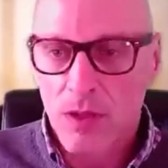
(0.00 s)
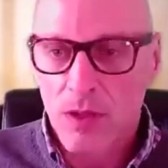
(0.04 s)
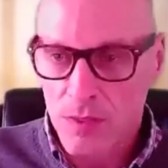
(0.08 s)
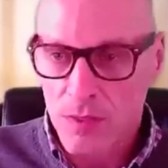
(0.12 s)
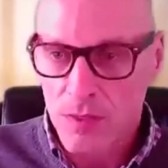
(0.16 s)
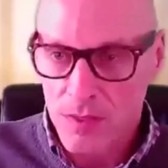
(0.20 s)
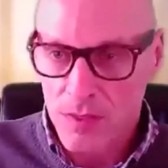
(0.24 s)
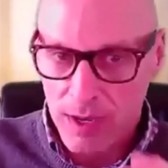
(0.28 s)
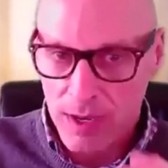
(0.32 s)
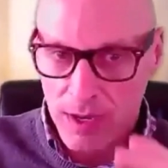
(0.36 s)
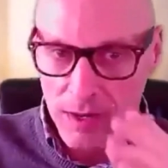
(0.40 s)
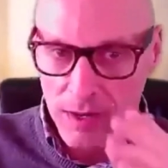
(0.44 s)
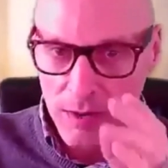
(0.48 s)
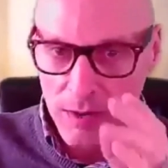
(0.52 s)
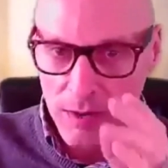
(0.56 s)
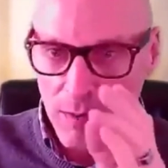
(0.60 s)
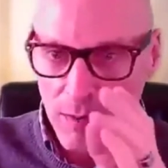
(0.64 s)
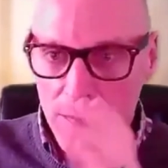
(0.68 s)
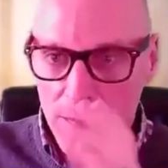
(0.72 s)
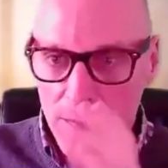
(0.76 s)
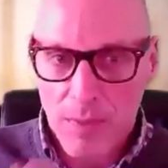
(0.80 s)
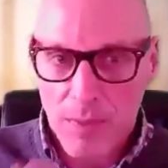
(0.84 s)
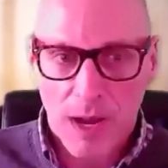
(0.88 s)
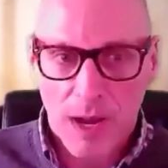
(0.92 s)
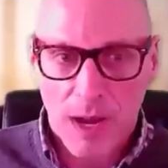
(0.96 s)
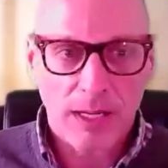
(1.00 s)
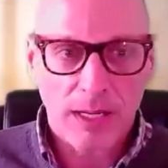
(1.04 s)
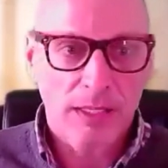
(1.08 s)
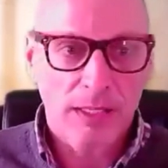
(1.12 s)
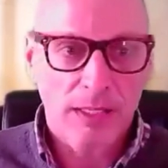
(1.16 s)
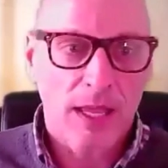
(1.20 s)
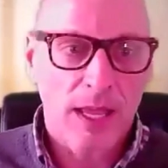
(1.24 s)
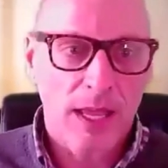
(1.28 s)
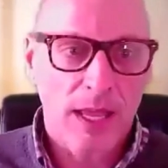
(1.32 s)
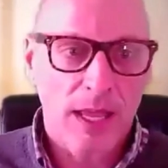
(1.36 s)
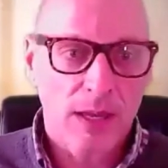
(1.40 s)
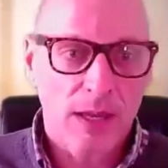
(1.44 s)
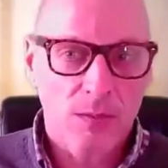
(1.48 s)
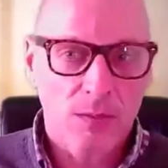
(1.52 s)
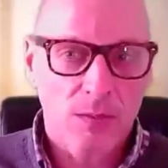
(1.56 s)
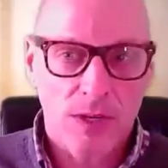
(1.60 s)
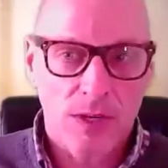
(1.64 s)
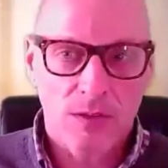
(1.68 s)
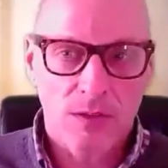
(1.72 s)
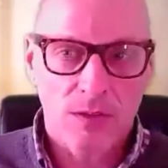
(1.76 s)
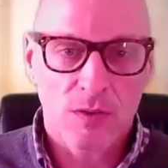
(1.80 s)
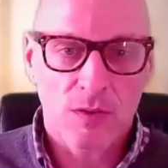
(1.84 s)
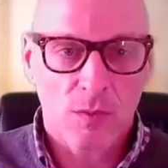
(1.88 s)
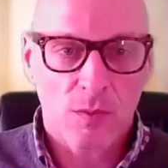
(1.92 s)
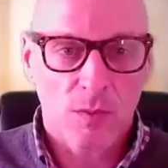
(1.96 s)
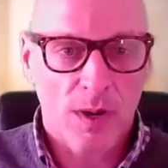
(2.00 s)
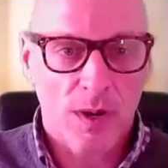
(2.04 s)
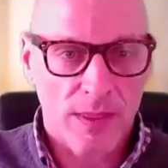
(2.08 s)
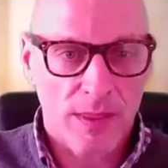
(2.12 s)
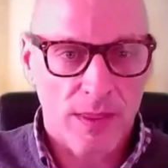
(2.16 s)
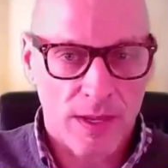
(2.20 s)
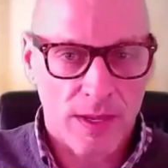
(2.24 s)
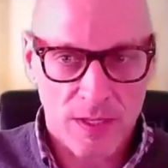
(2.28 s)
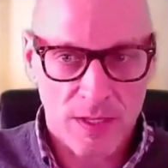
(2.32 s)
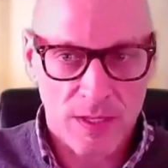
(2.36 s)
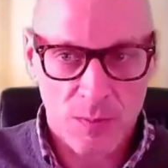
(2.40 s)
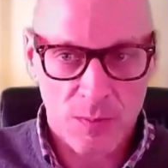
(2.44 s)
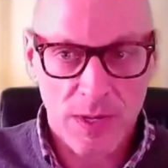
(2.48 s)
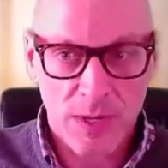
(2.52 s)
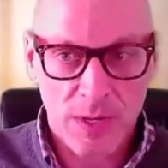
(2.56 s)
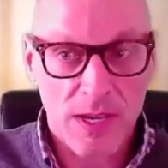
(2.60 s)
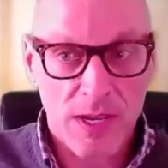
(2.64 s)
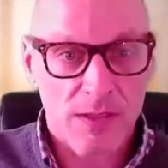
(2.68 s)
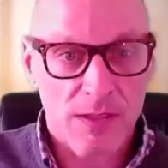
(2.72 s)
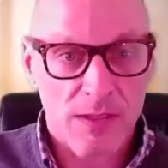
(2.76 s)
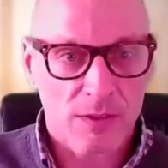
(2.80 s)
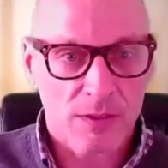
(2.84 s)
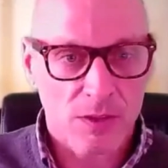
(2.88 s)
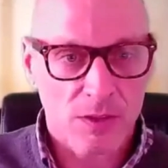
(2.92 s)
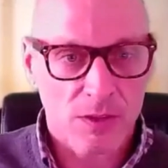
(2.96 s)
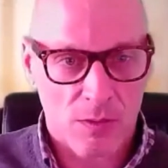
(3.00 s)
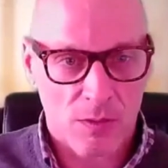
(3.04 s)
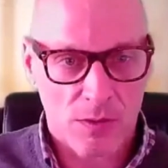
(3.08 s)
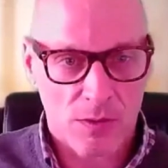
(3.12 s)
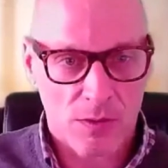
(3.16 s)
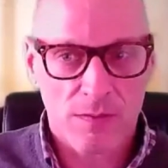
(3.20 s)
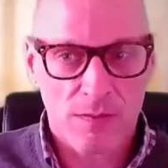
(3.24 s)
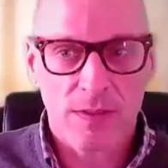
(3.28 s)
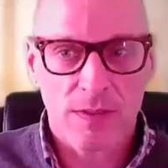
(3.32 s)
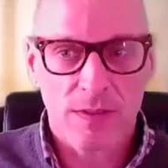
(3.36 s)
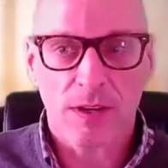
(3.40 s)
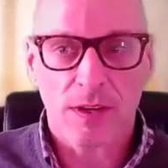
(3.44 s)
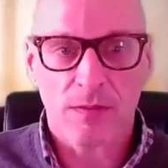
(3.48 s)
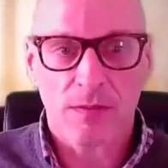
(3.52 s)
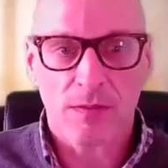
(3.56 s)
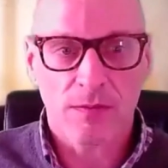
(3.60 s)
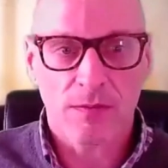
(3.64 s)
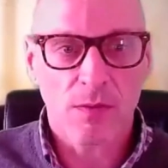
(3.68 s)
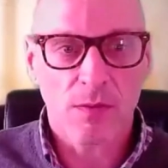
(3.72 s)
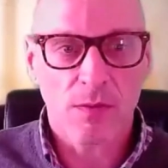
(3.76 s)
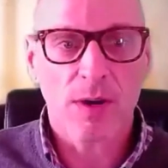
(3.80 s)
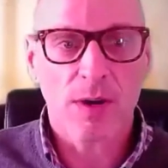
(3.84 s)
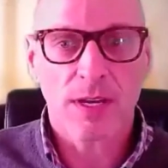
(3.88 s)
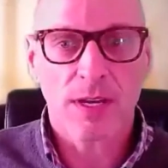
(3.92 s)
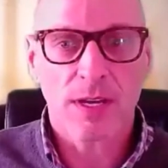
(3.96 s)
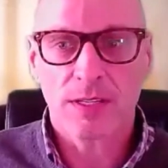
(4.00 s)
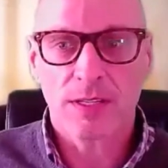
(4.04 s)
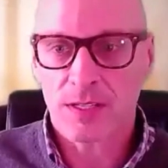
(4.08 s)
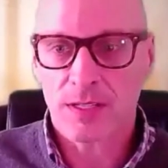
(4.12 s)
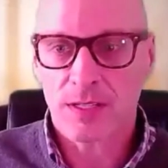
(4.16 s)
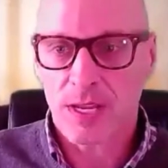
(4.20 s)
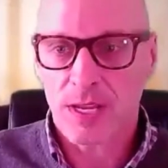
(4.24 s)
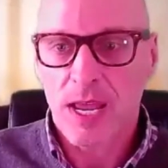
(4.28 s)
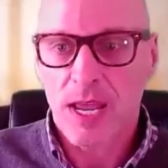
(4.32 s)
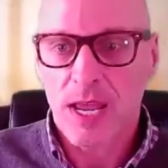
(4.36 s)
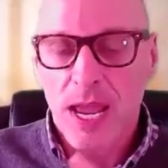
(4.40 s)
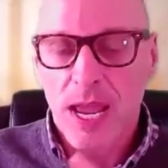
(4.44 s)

their body language, the way they speak, their tone of their voice.